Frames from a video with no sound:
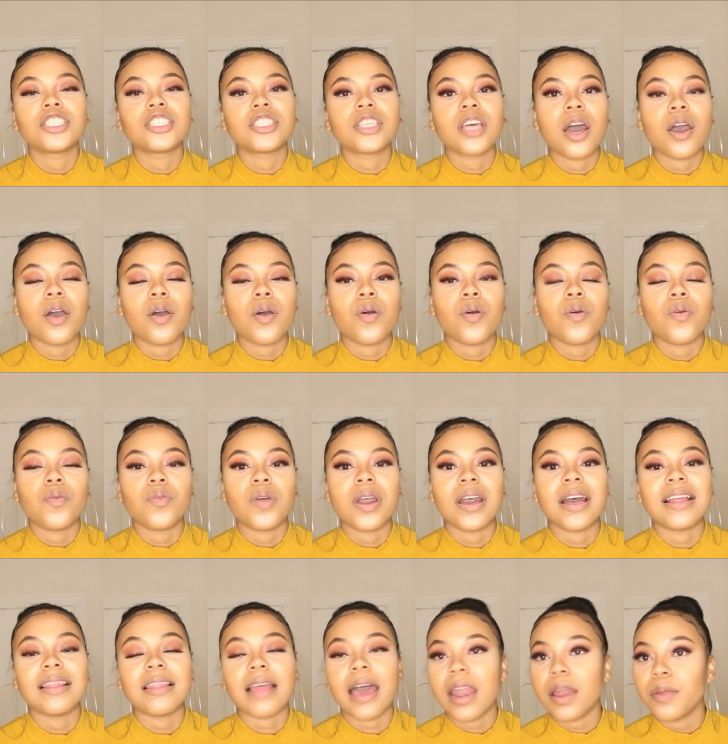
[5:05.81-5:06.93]
So
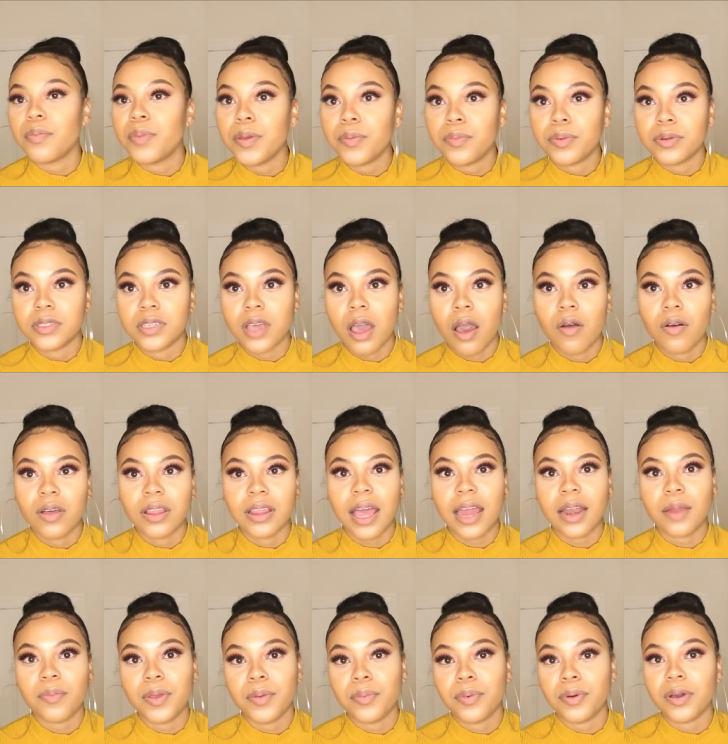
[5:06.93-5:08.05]
a lot of people don't. A
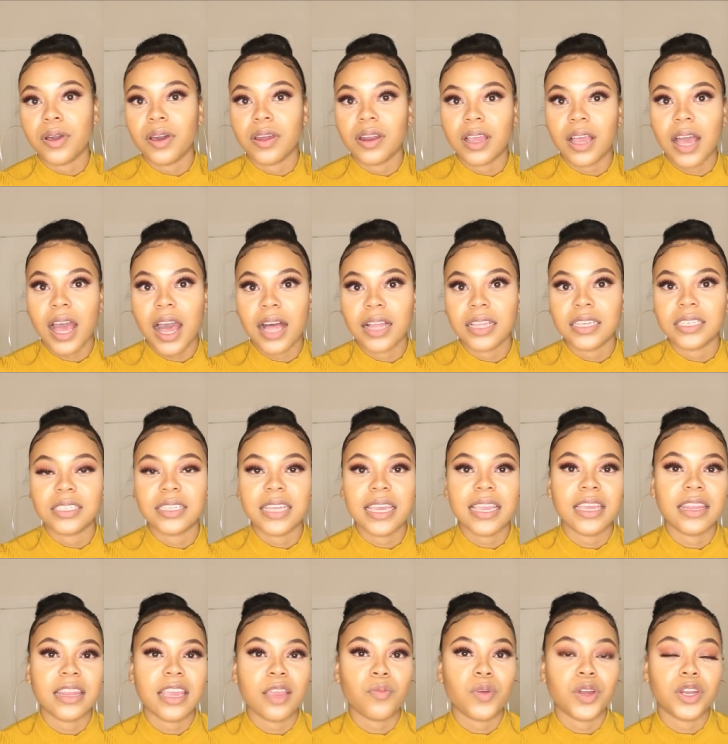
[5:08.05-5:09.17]
lot of people go to college
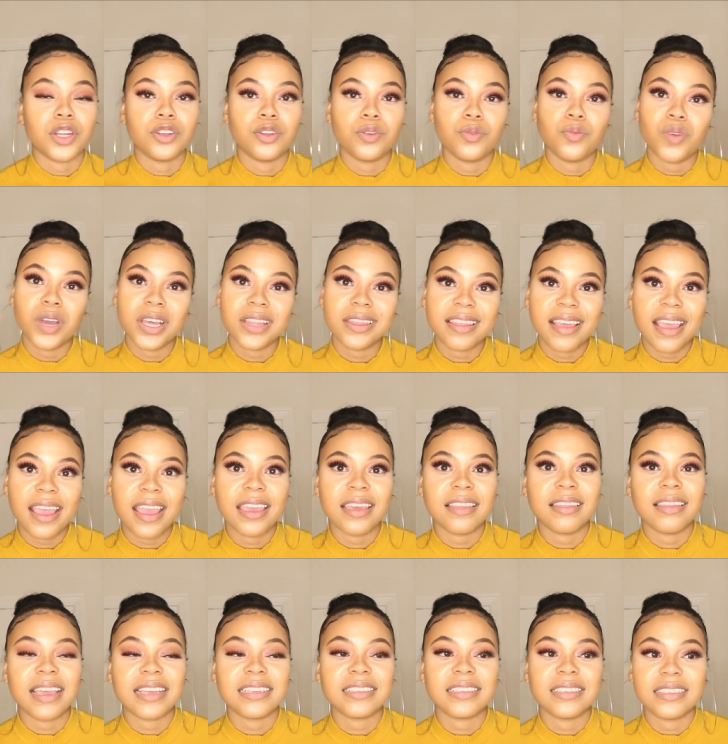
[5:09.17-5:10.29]
thinking they want to do one
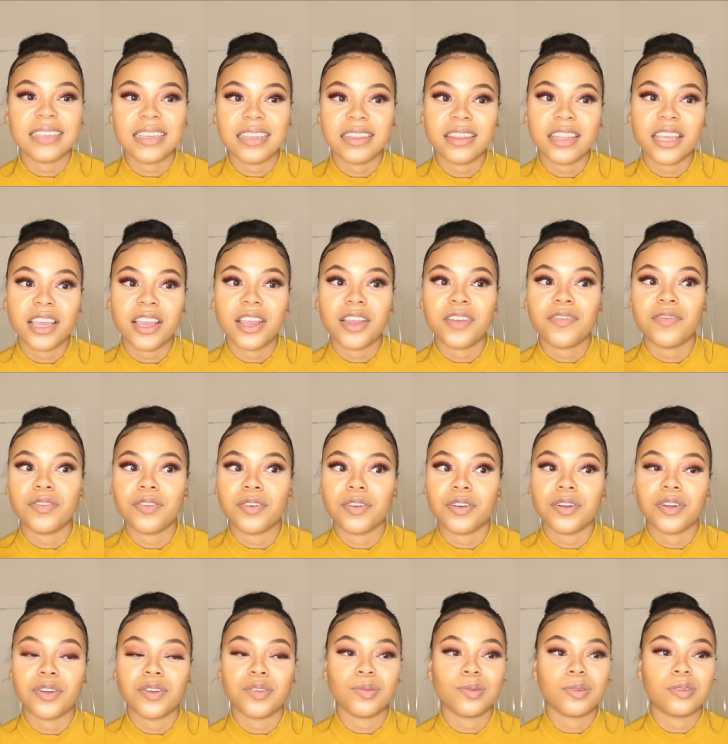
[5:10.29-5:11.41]
thing. They sit there
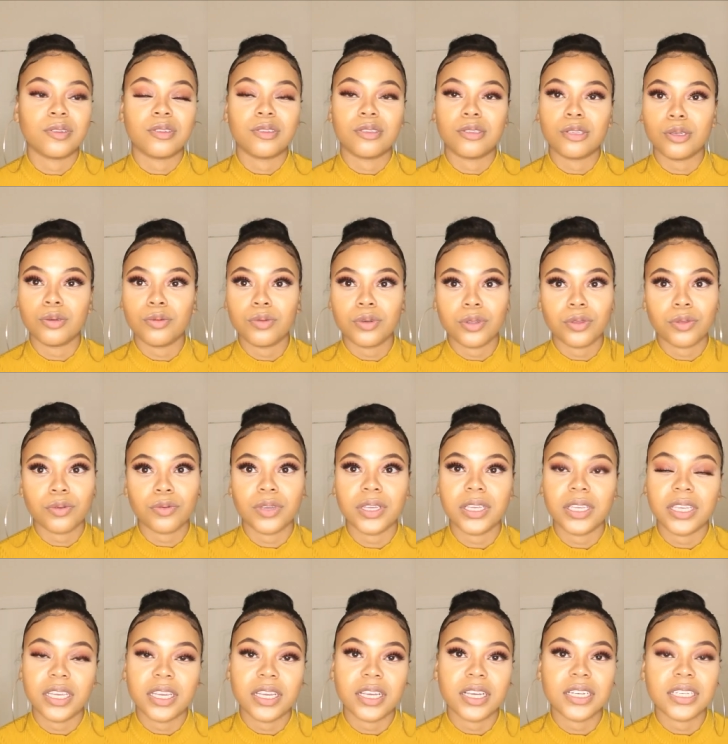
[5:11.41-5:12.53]
for 2 to 3
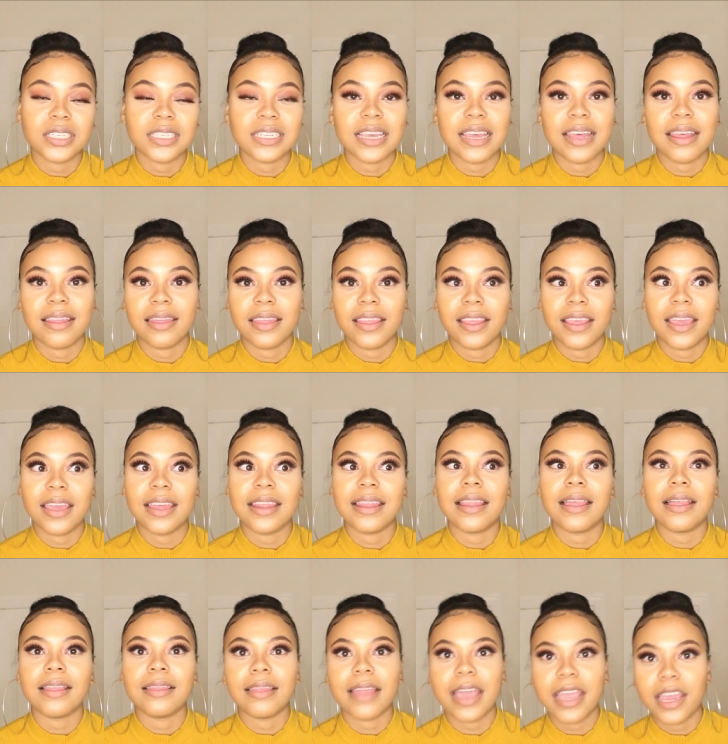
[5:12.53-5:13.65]
years and then
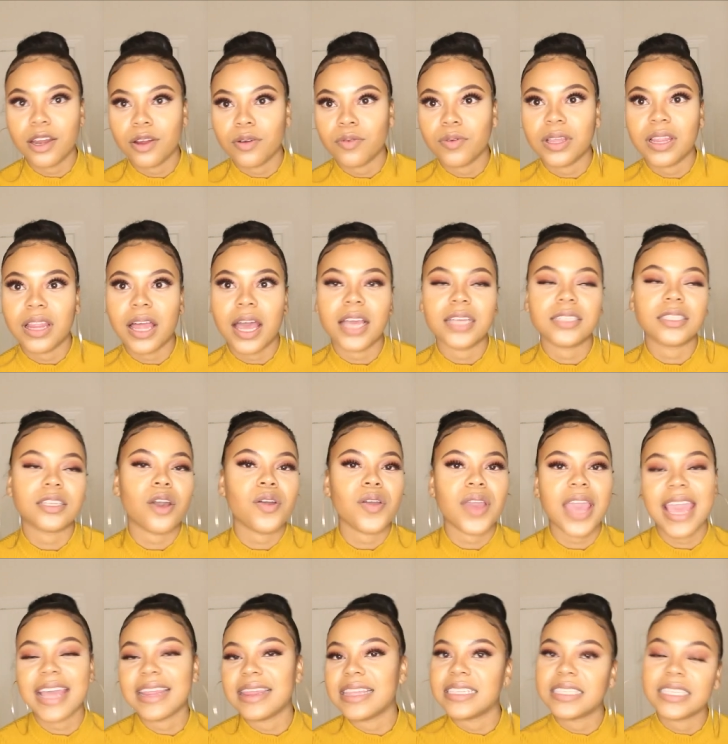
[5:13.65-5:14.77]
later realize,
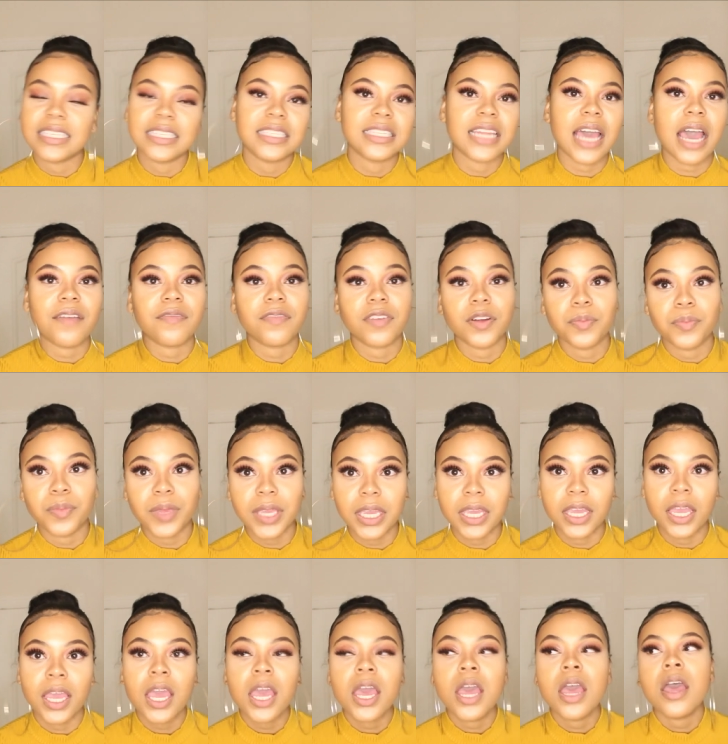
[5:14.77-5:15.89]
okay, this is not for
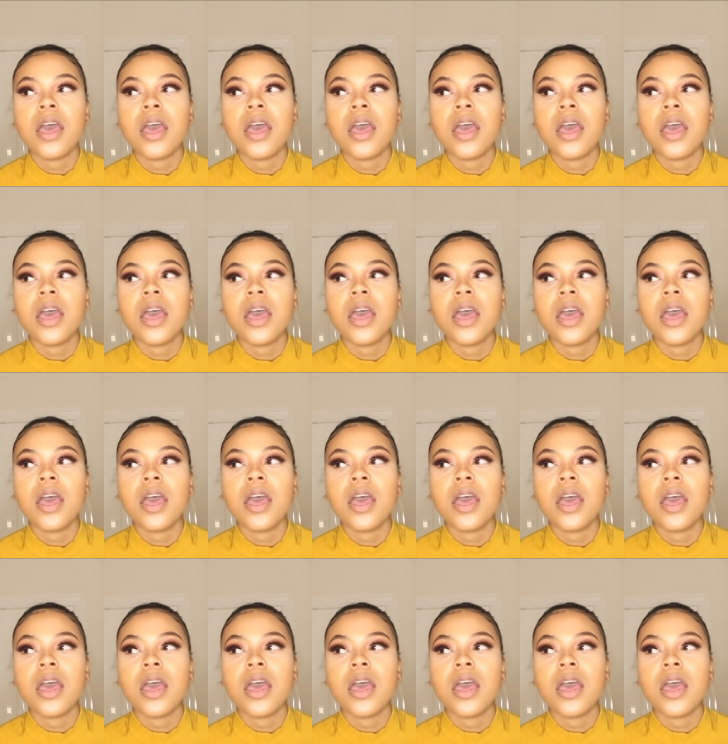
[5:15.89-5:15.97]
me.